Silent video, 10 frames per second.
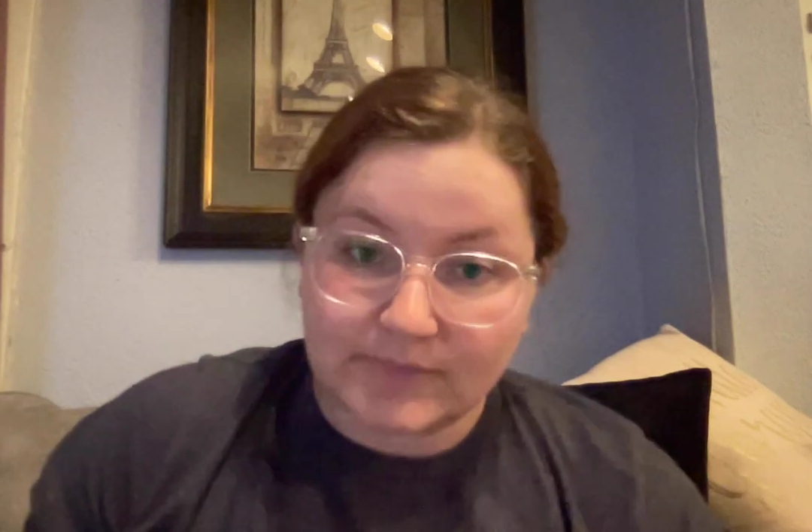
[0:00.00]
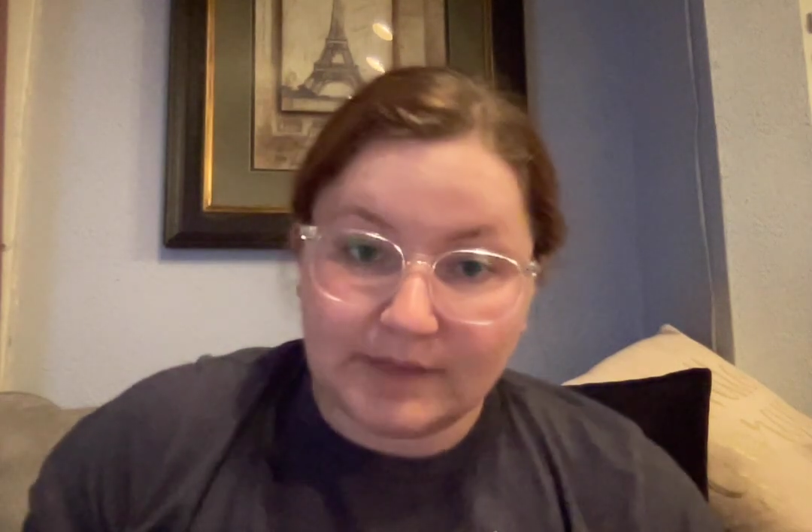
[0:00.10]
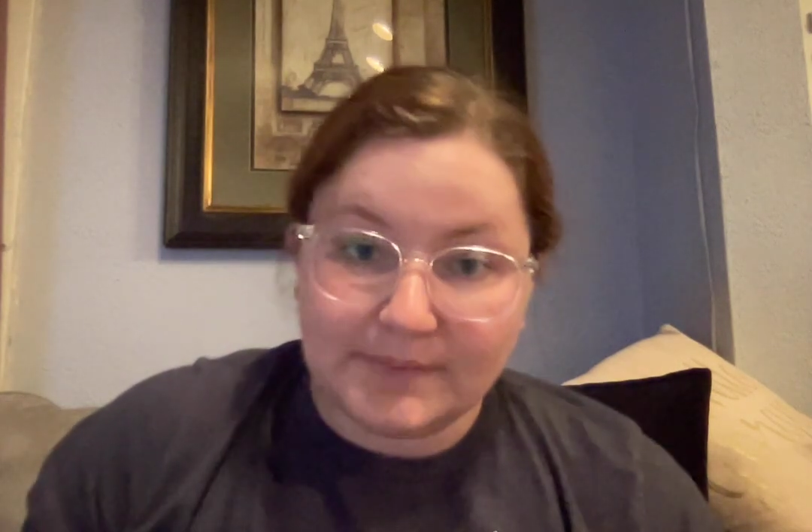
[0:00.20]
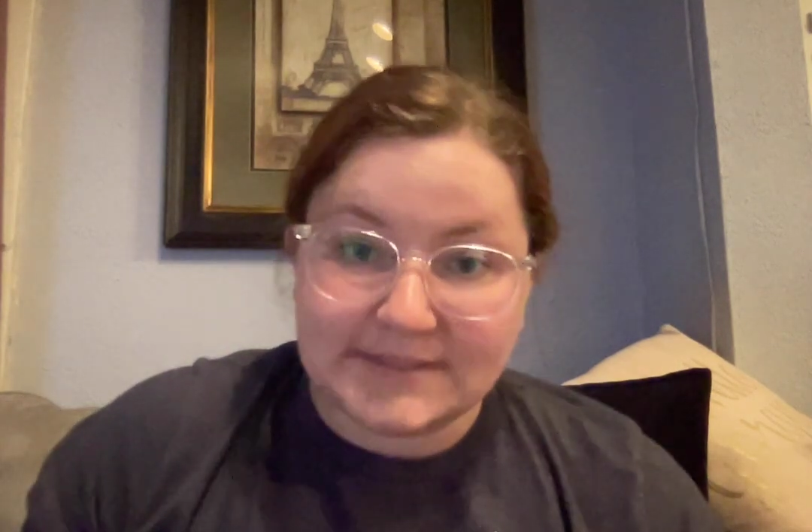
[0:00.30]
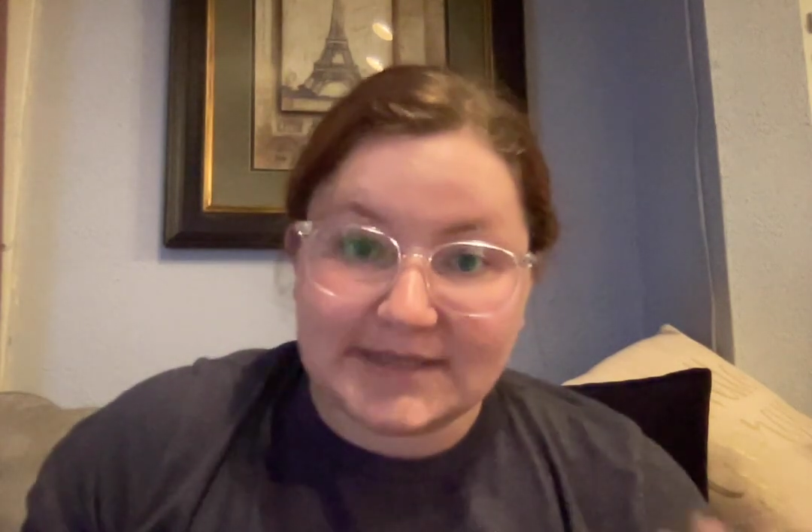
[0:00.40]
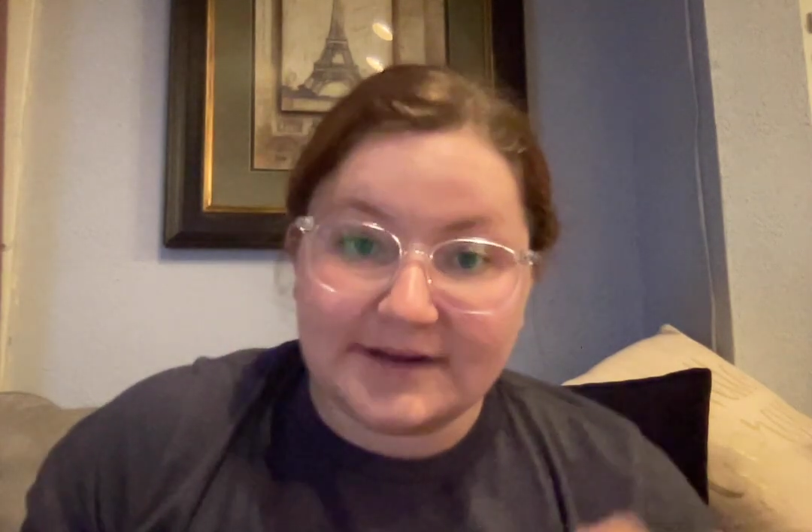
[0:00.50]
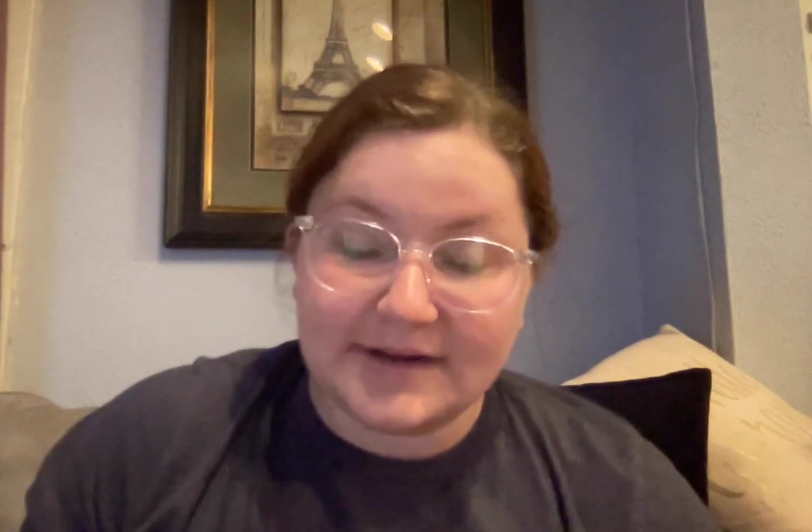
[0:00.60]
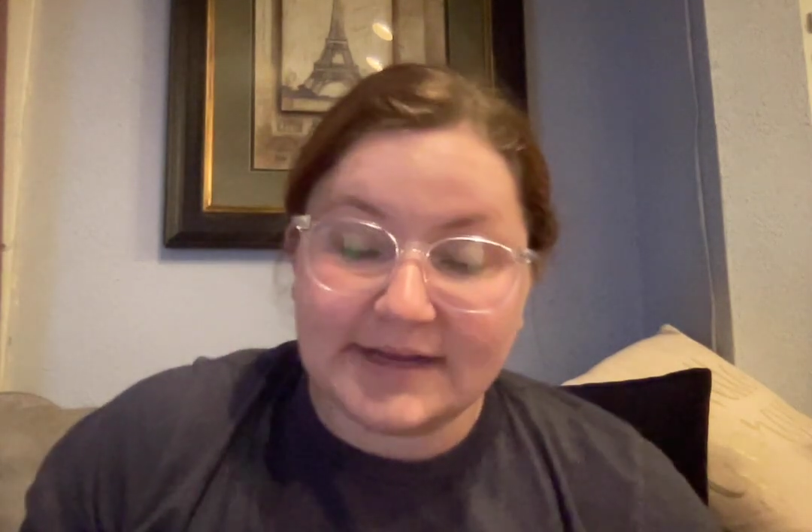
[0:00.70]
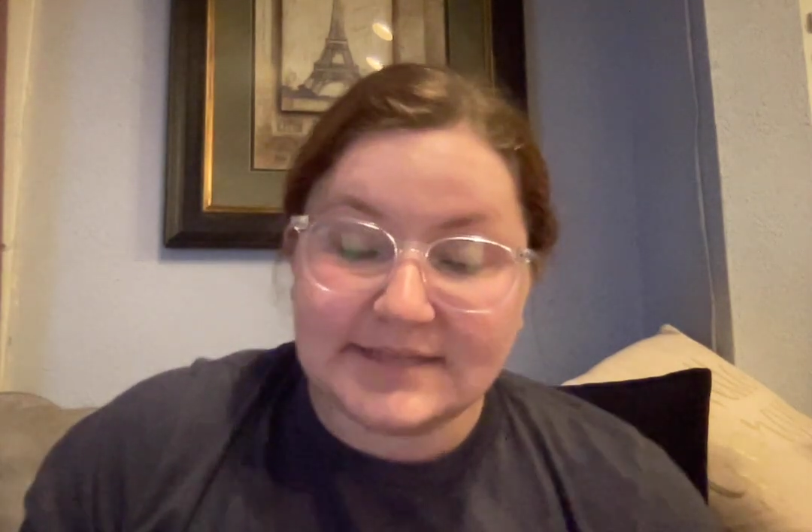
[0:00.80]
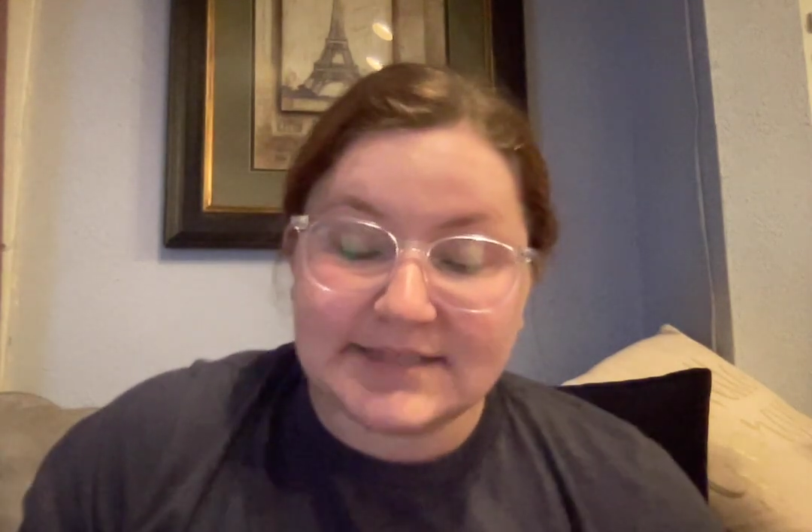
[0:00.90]
Ms.
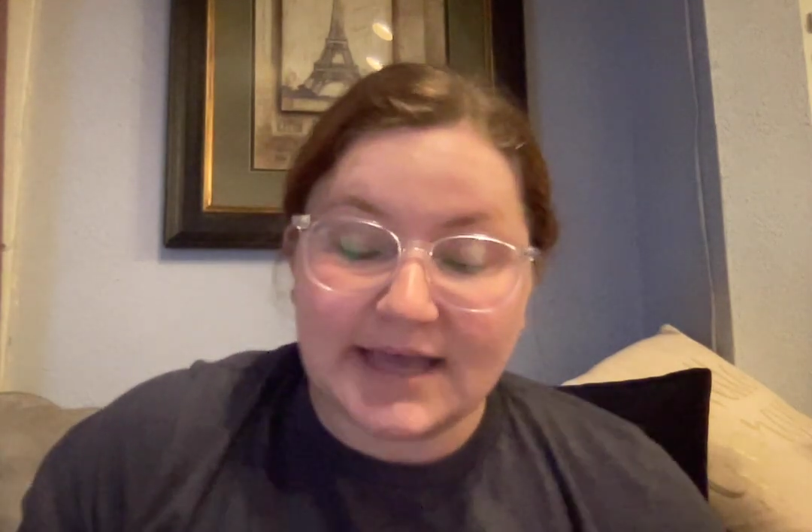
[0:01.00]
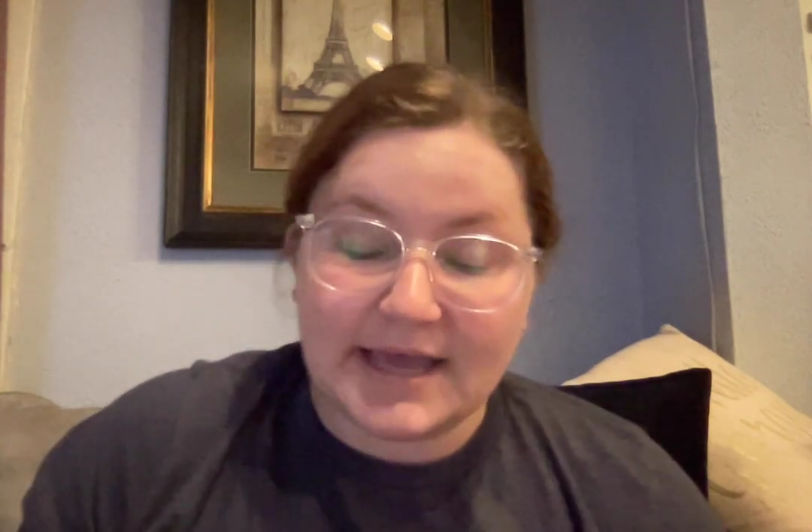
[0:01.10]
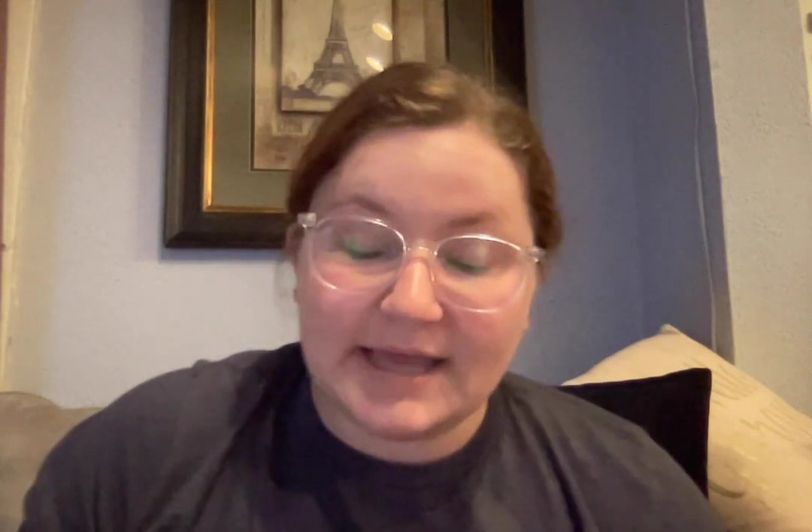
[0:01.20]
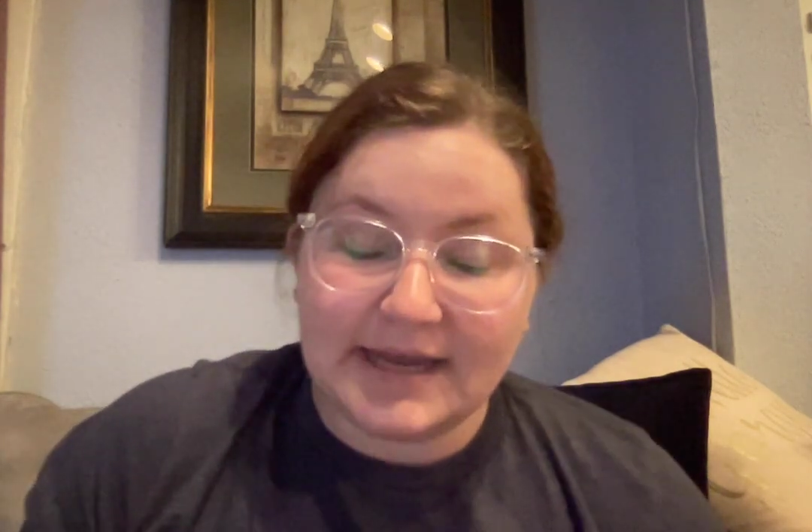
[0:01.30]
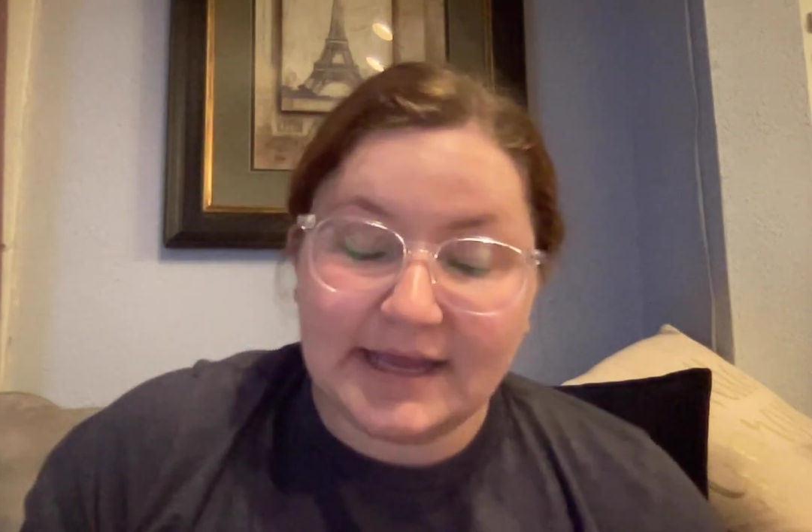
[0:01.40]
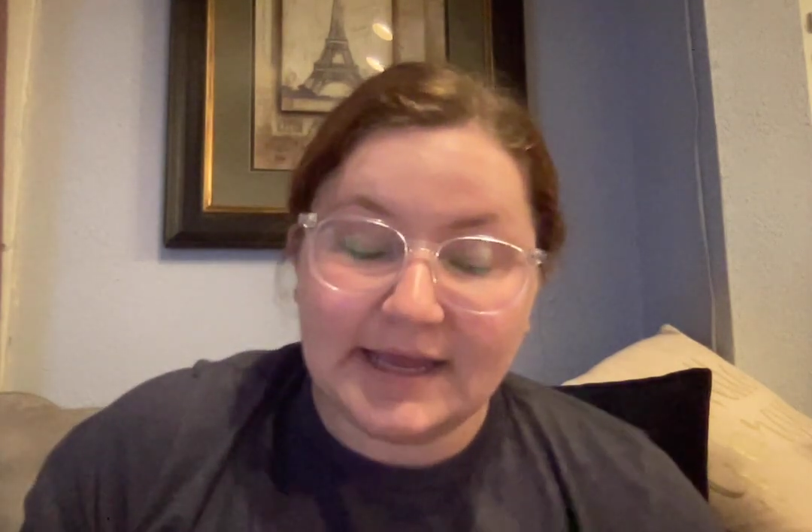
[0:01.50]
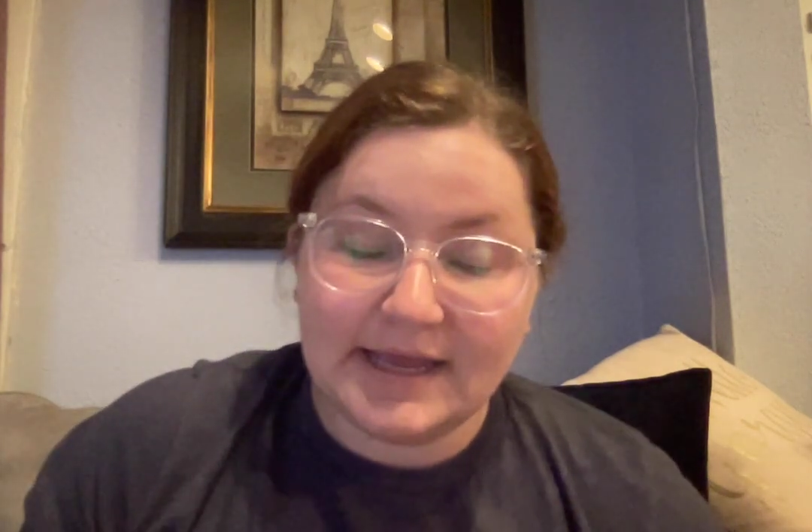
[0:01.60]
Eric said,